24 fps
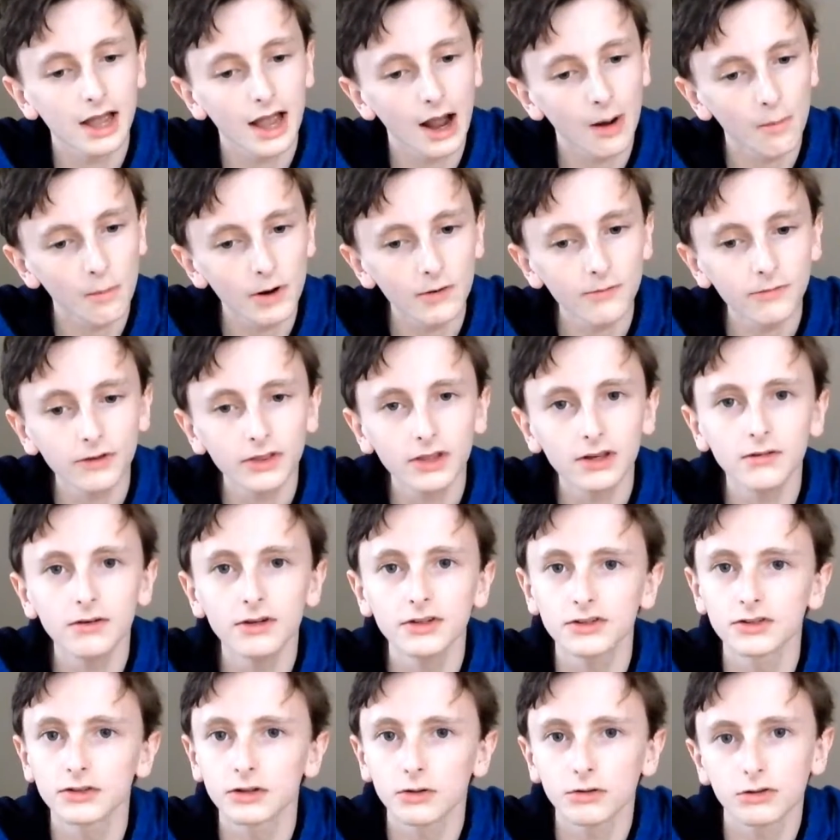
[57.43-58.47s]
However, there
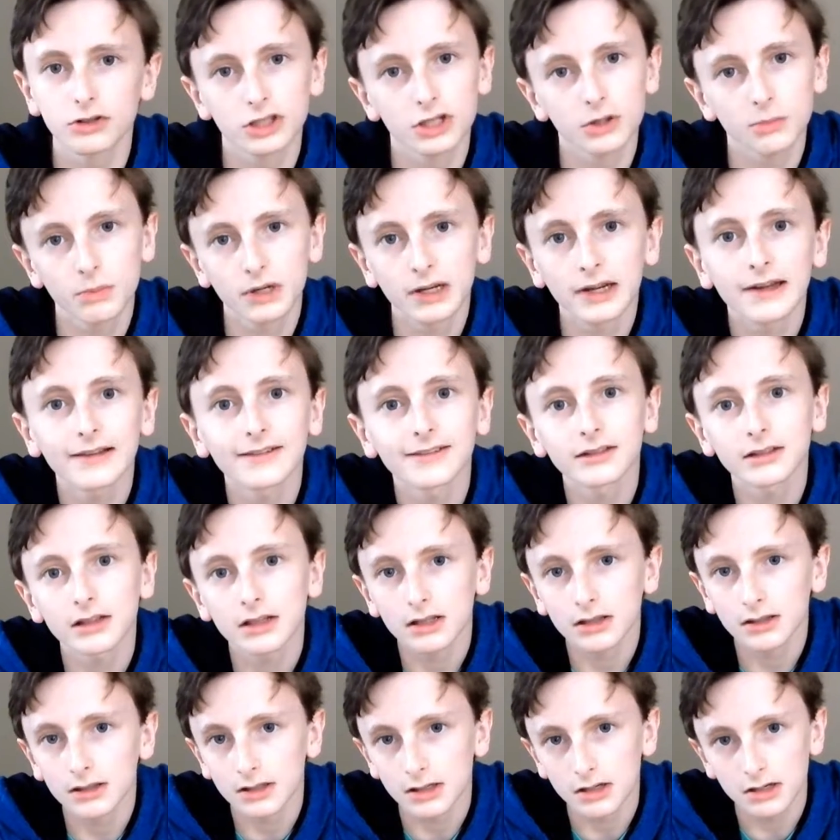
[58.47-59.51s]
is no GPS
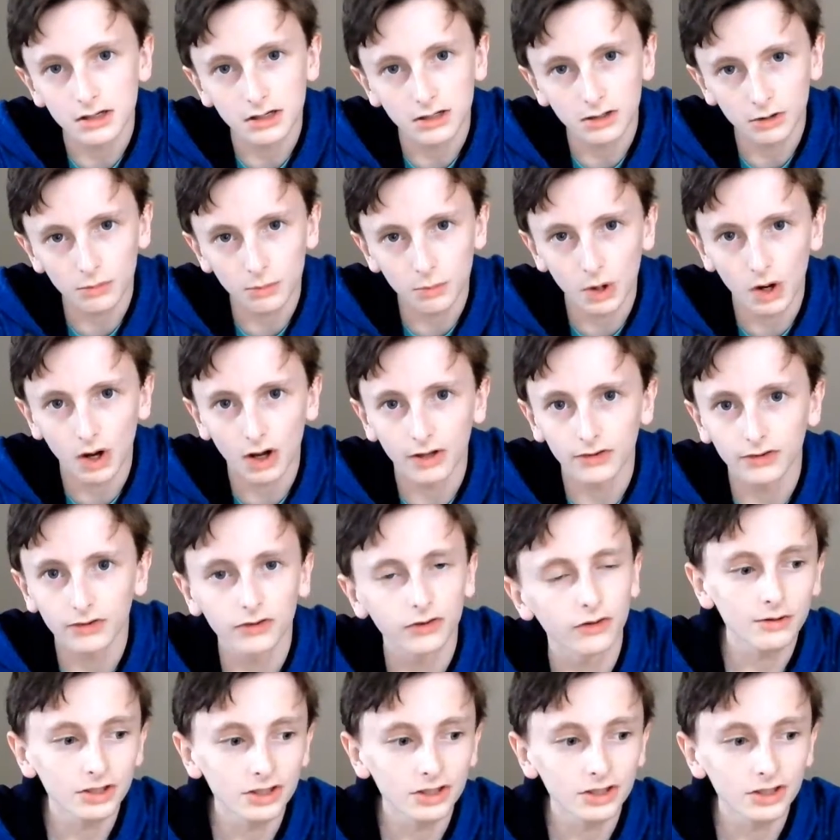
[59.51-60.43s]
in the EarPods,